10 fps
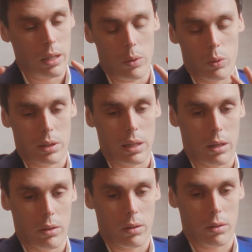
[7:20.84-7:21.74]
it was
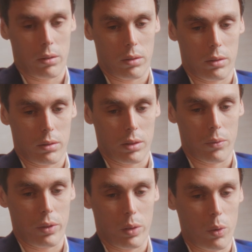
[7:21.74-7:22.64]
like
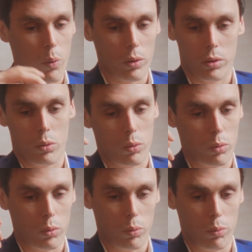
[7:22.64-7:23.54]
something we want
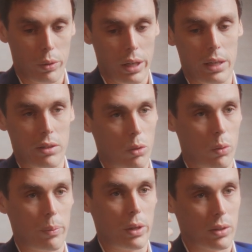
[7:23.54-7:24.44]
to bring
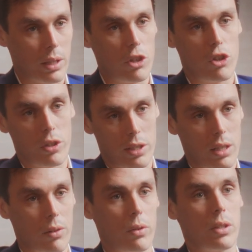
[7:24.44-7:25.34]
history, because each jersey
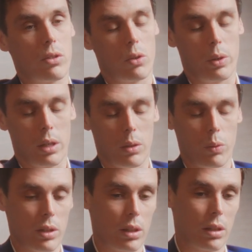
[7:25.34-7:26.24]
have a history, and
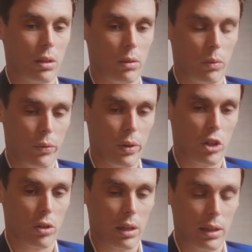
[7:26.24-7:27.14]
we start the
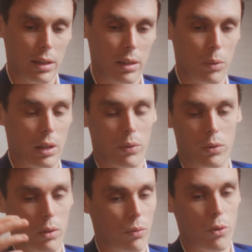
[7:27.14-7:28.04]
reflection like that. But
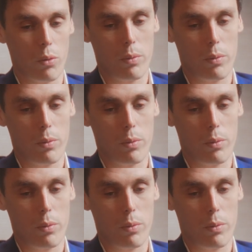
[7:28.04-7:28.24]
after a few